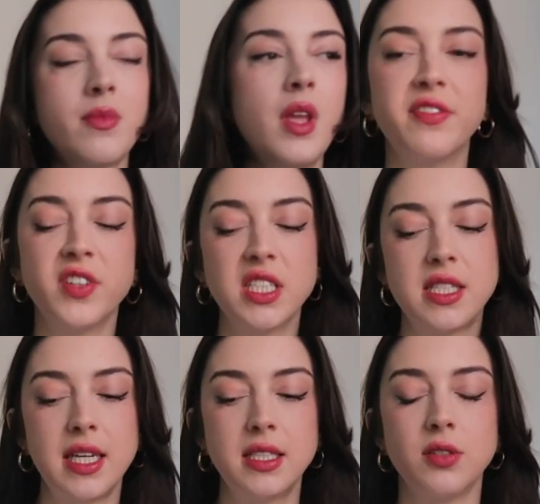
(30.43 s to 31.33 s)
The first
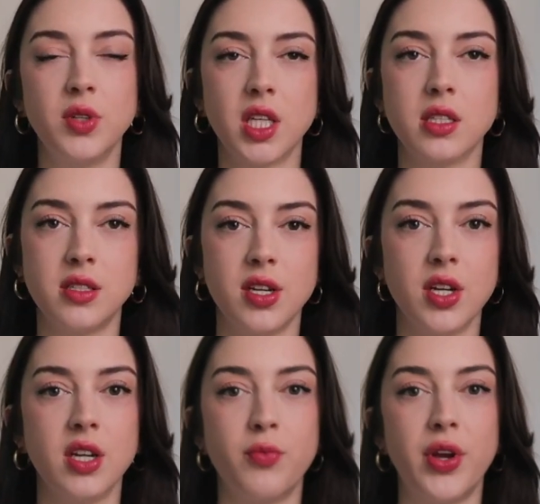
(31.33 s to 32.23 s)
thing to really
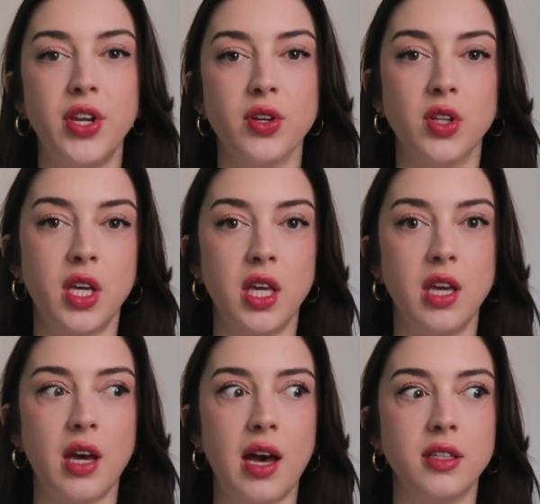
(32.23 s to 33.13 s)
consider when you're
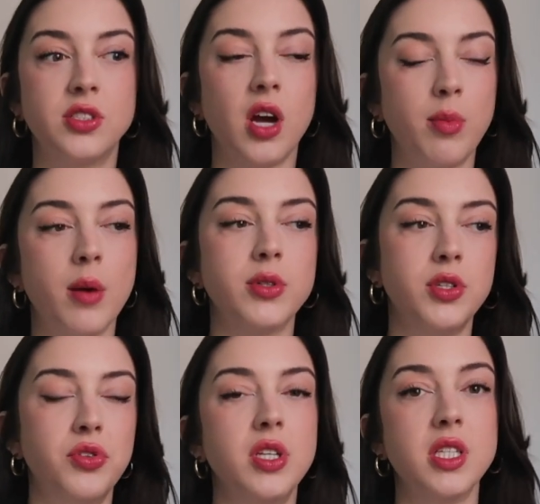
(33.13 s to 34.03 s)
looking at job
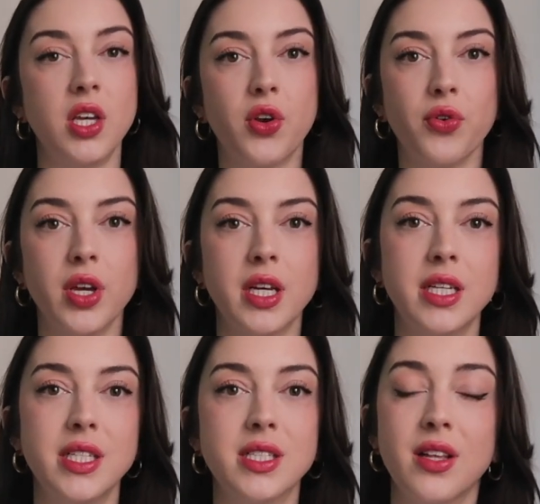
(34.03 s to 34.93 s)
opportunities in Korea
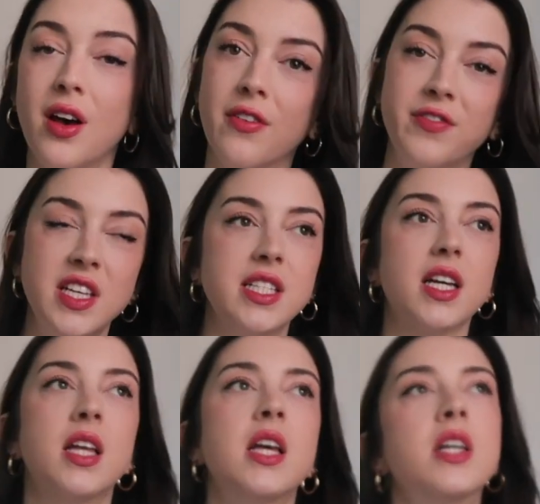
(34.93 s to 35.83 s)
is a
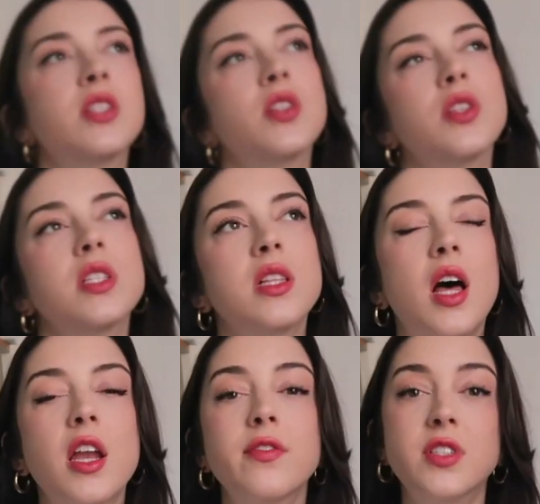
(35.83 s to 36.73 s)
visa. So there's a
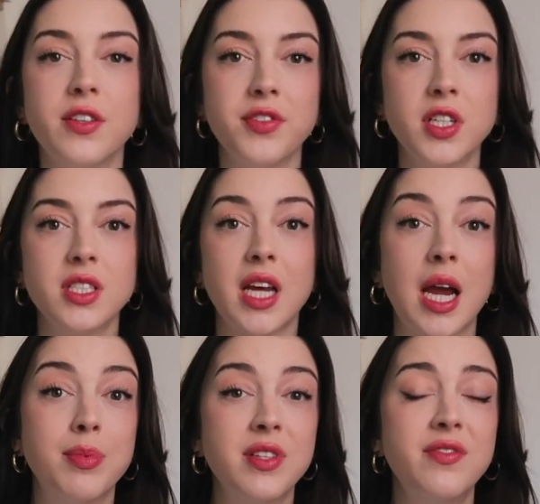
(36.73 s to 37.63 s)
lot of different
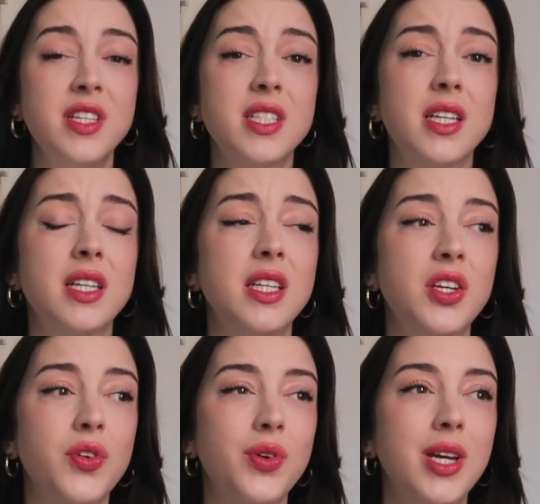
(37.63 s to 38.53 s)
types of visa in
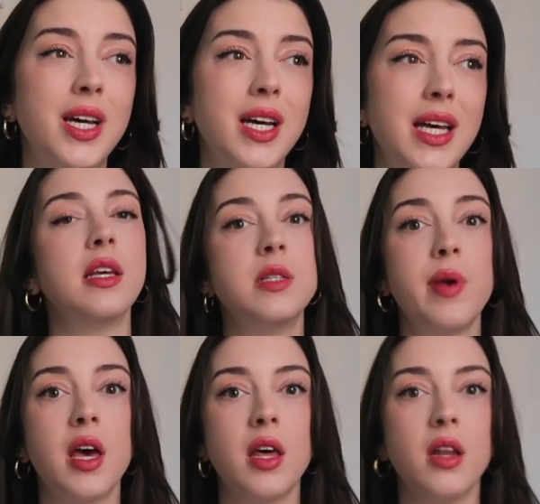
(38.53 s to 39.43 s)
Korea, and they
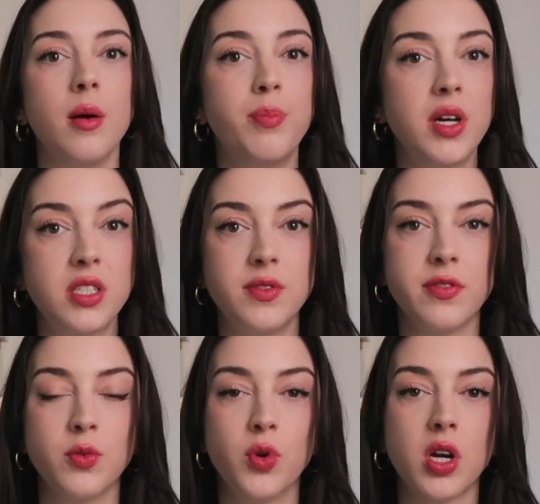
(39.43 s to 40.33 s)
span a bunch of
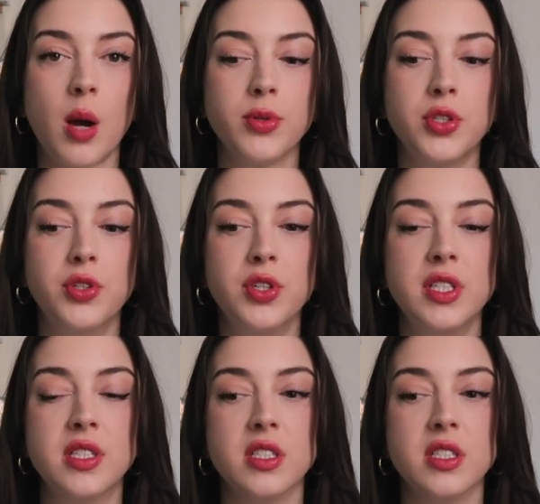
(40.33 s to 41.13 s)
different work opportunities.